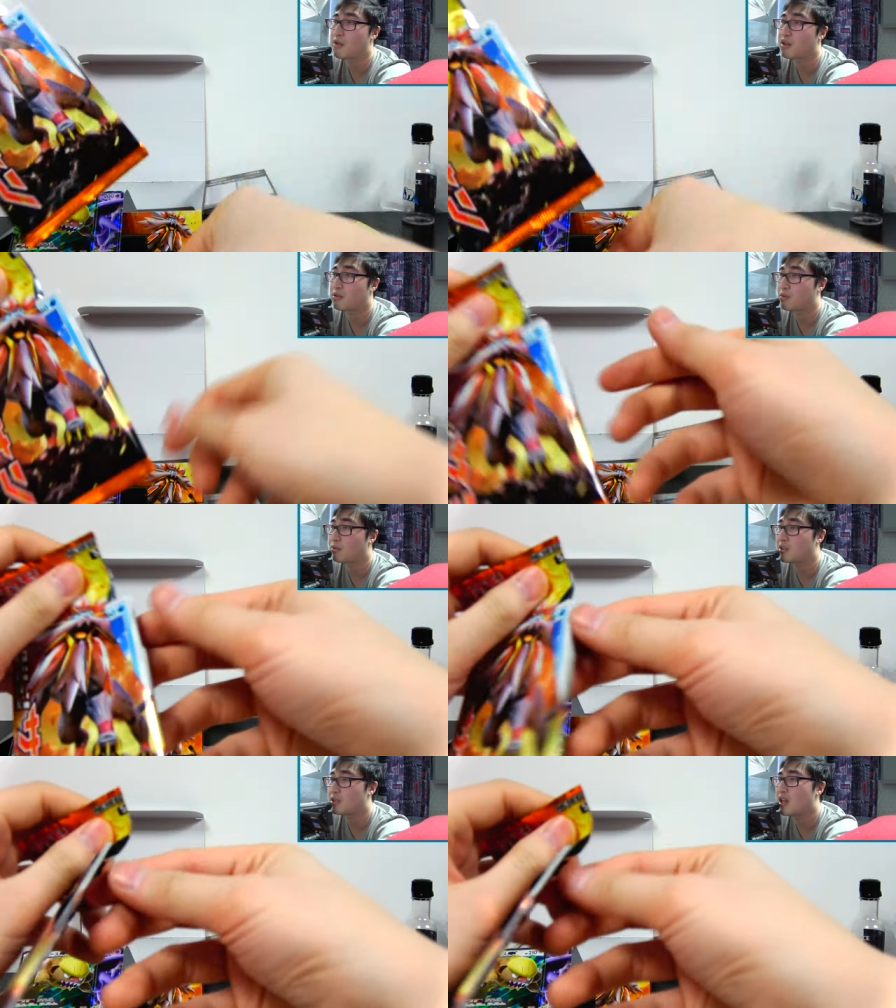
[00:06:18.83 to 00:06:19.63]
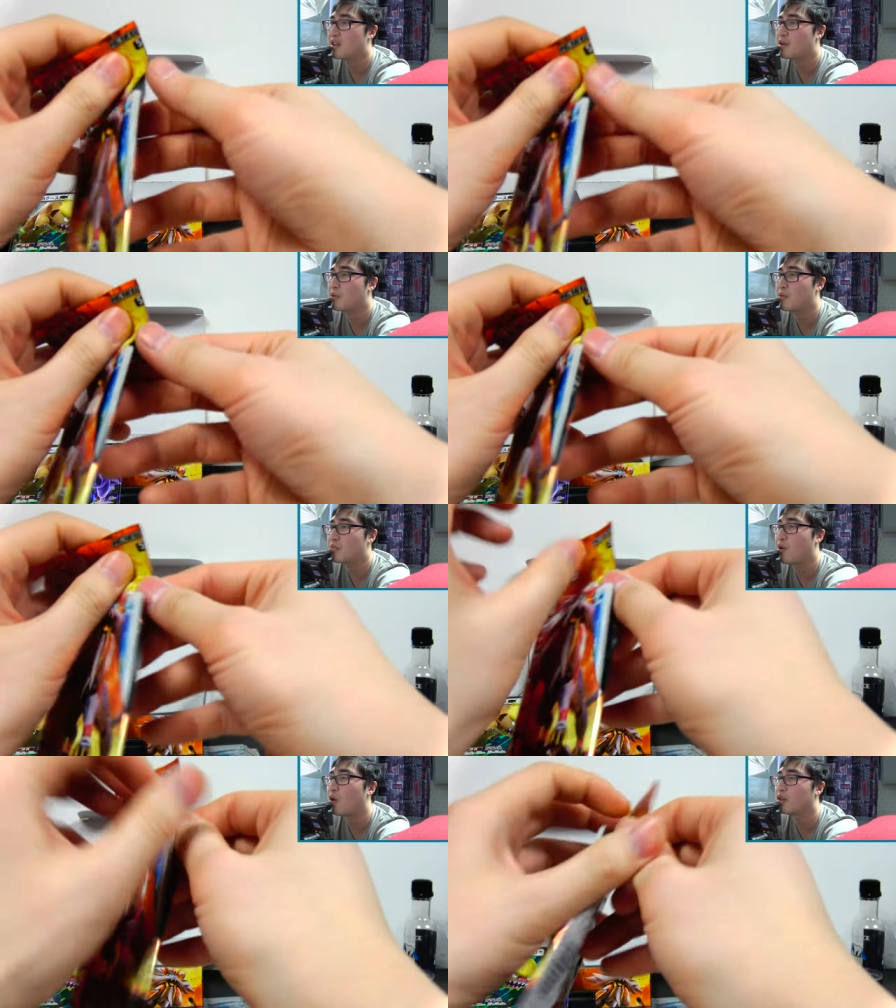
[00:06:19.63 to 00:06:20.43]
right through these. I think we
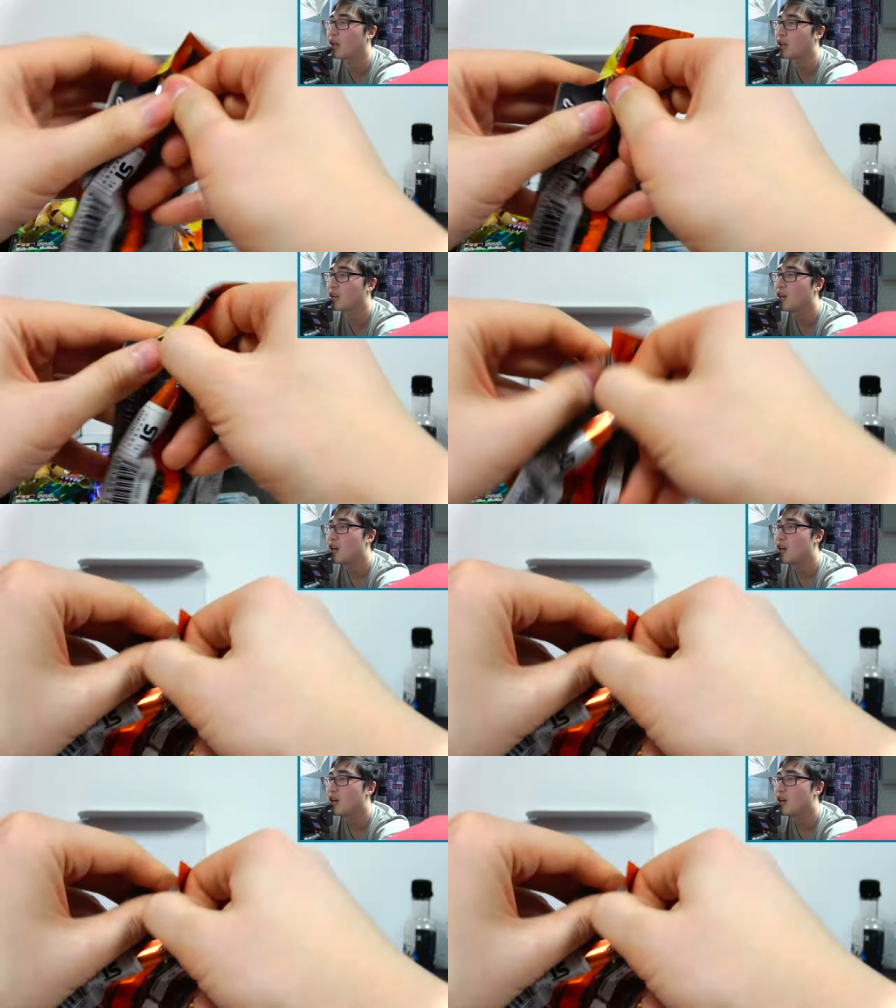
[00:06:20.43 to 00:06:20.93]
pulled like